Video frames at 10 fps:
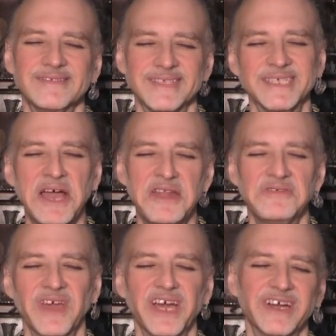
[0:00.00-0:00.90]
sign
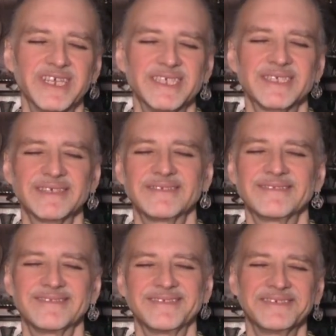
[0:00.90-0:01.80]
of Aries,
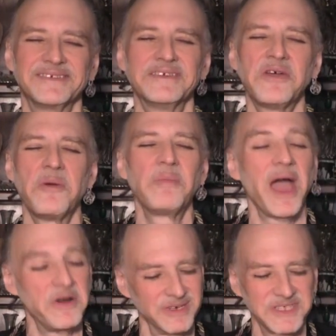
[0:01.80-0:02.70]

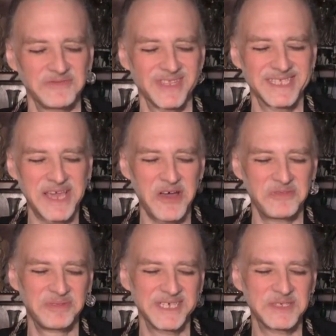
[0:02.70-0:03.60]
powers of the
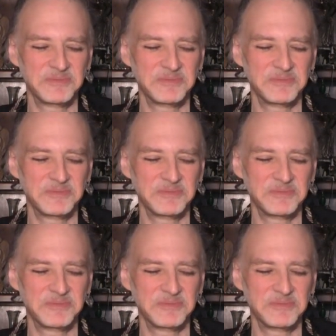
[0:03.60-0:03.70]
south, please,